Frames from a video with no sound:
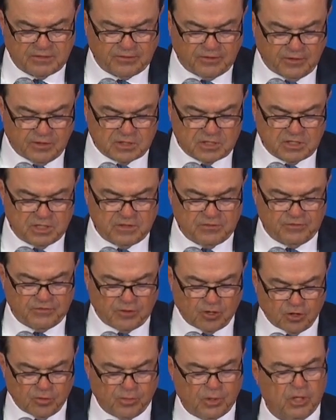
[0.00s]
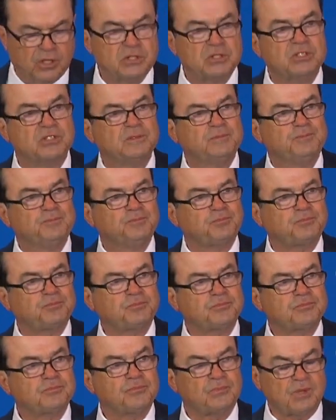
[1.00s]
first and foremost
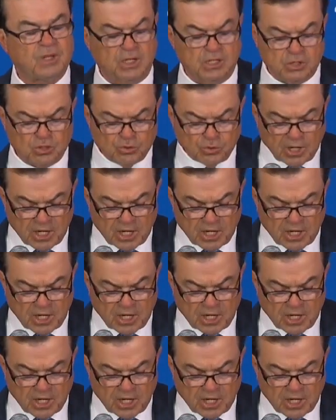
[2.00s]
to